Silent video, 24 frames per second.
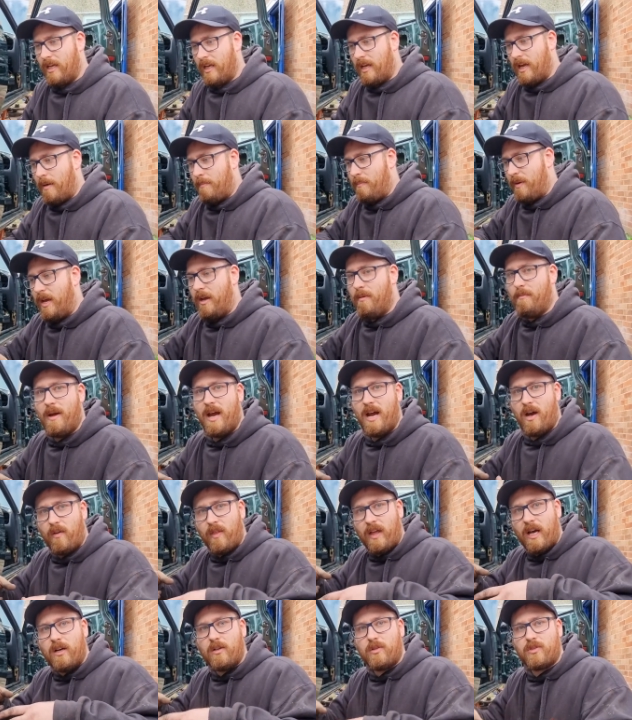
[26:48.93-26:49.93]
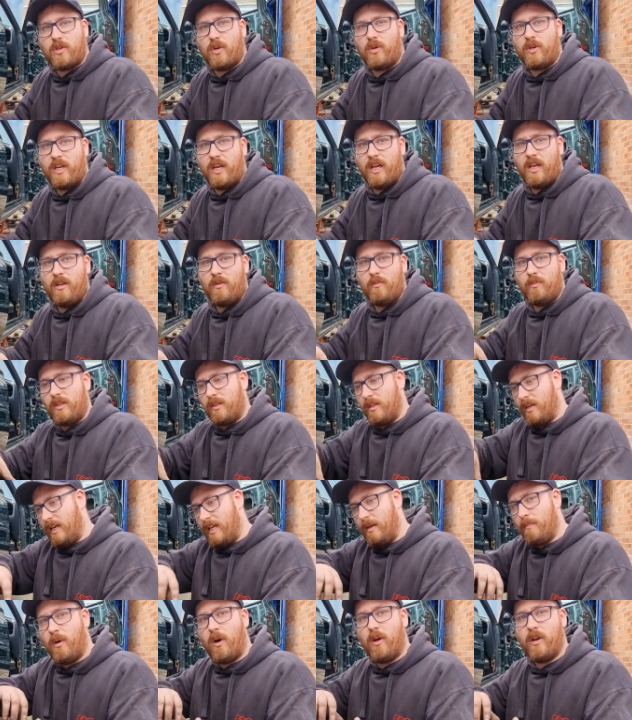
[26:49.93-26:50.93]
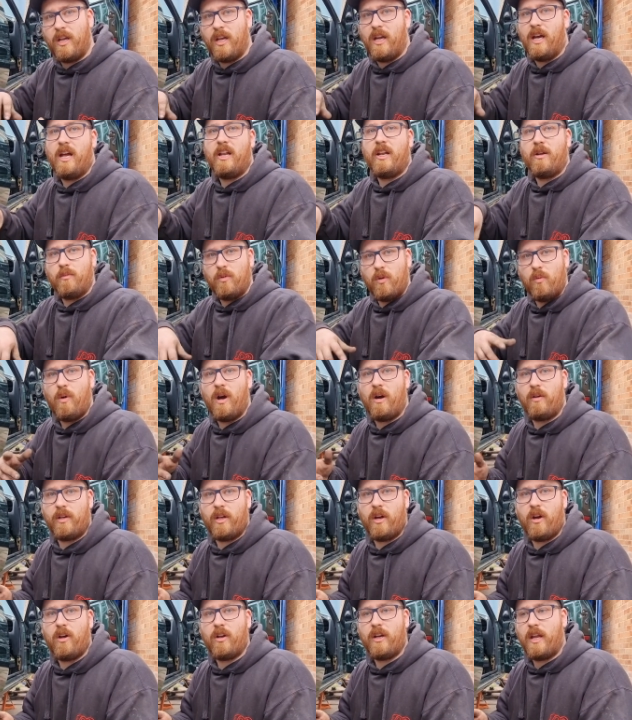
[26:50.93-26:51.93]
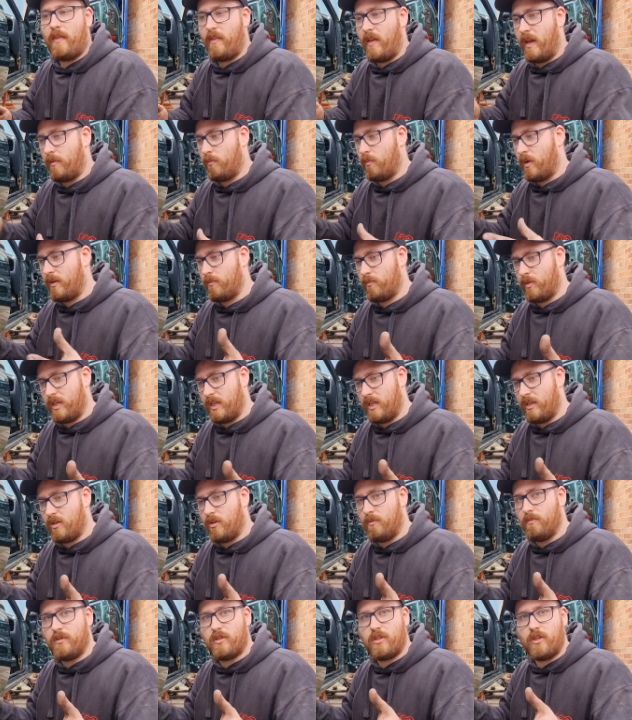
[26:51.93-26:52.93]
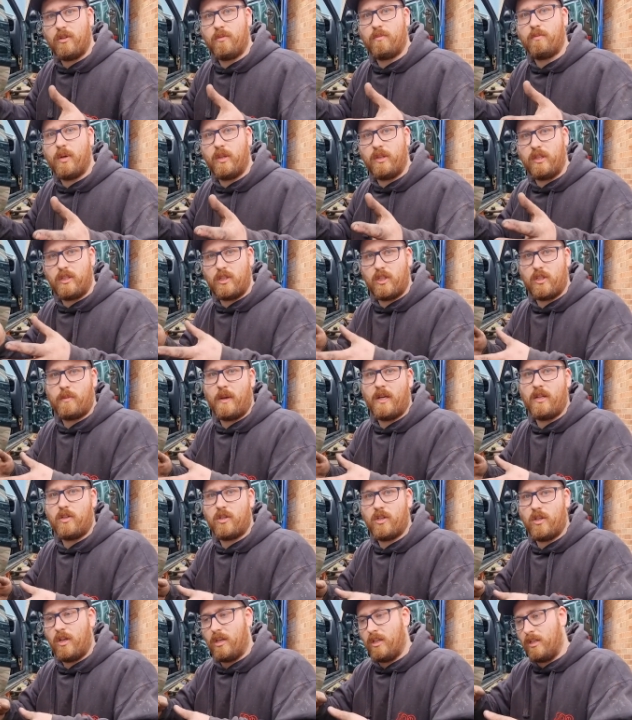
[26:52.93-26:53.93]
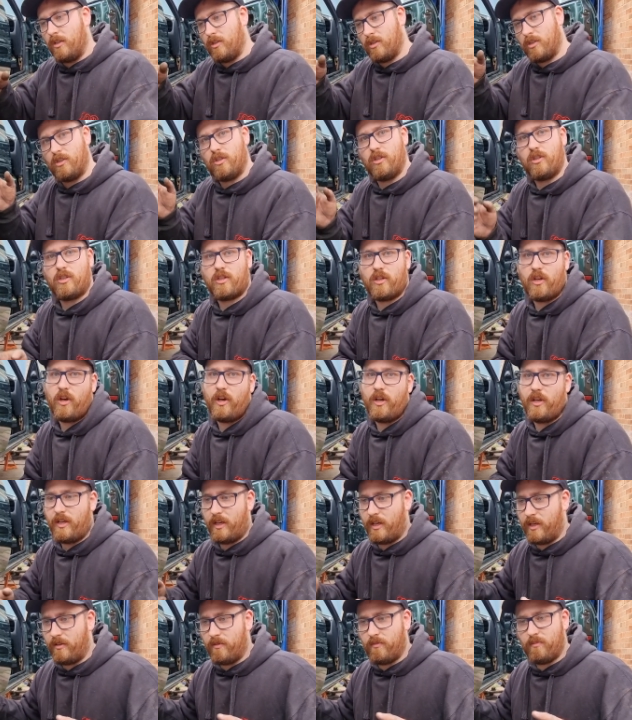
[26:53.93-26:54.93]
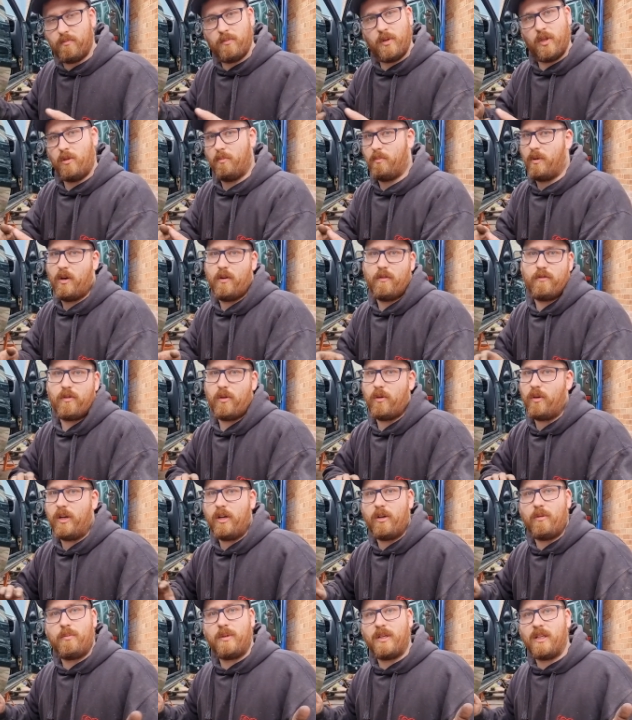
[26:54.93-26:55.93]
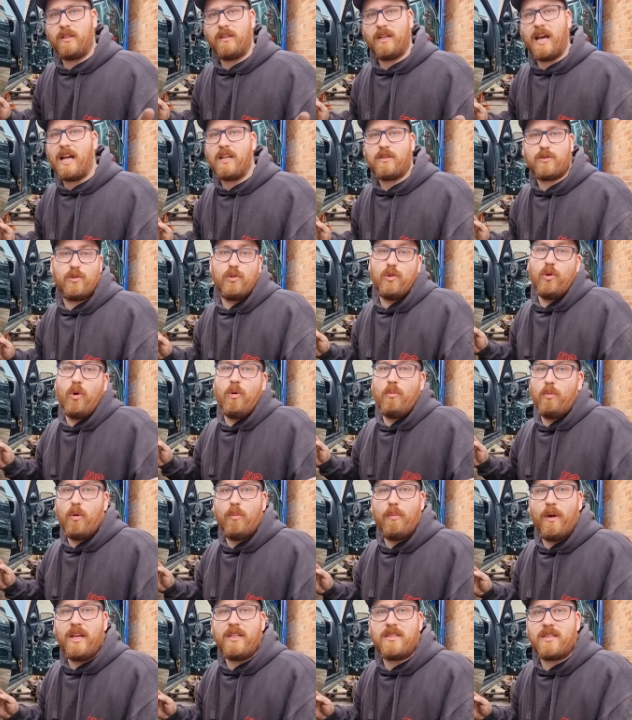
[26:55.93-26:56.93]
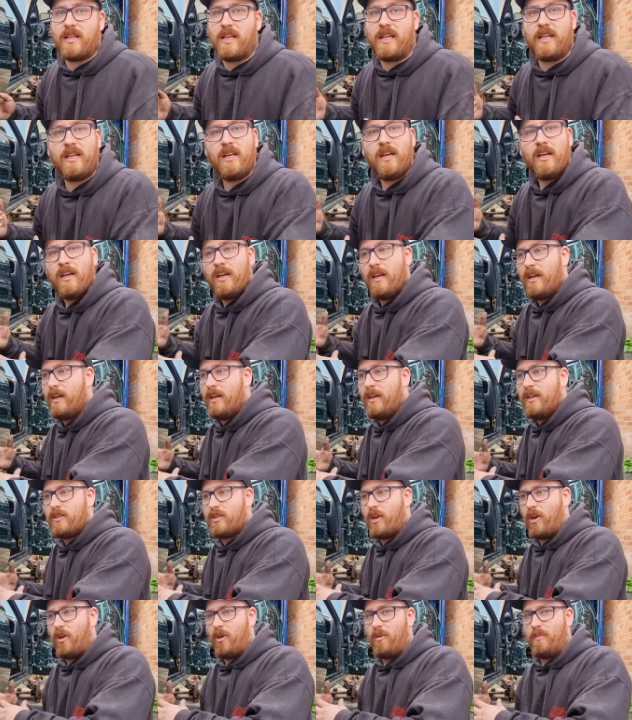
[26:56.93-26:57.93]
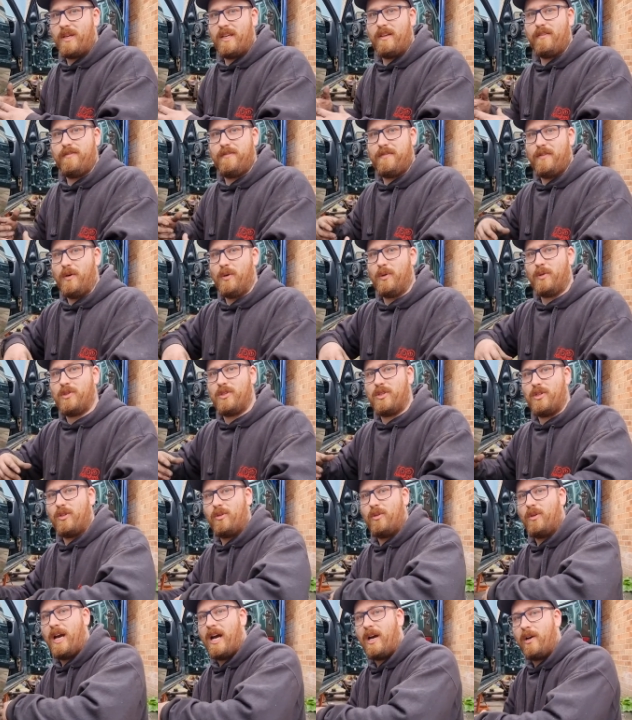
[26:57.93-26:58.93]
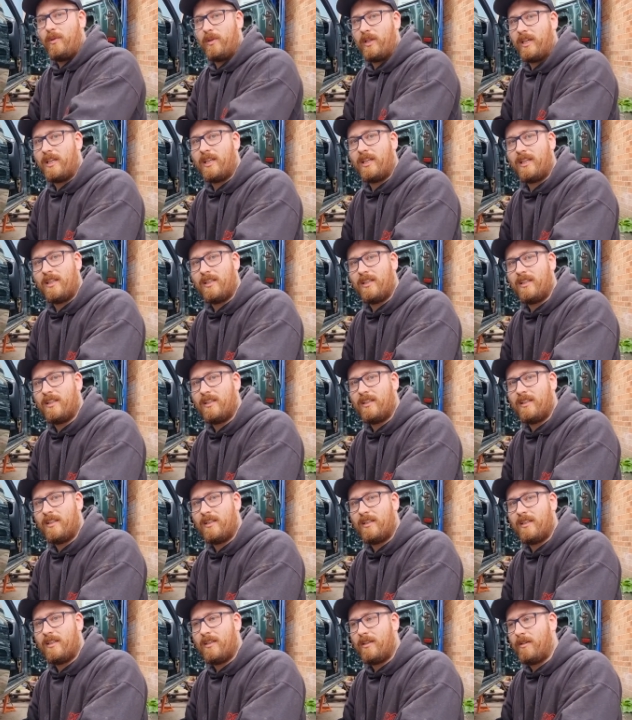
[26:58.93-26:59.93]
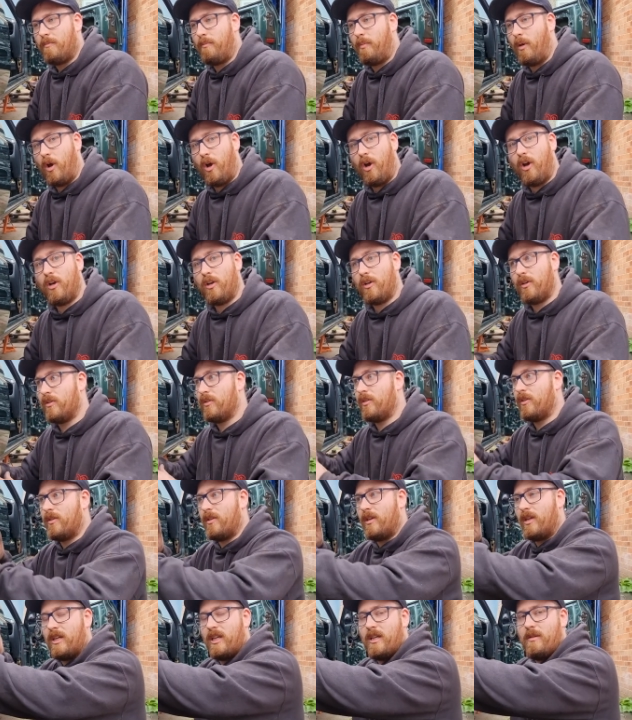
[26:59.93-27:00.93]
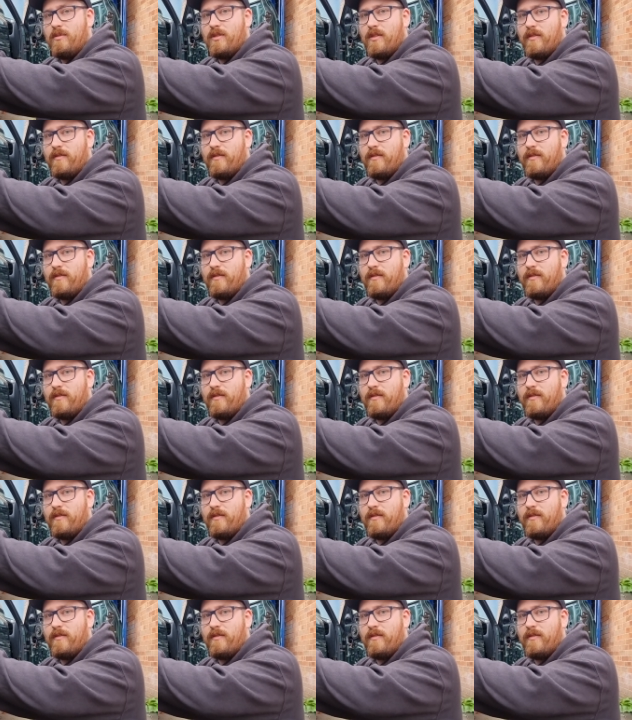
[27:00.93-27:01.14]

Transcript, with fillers: a bit of metal that'll tuck in with the lip on it and then we'll weld it on and then when we come to put the suspension in it should just slide in put the bolt through and it'll be as normal basically so it'll be Ford to Audi yeah but it keeps the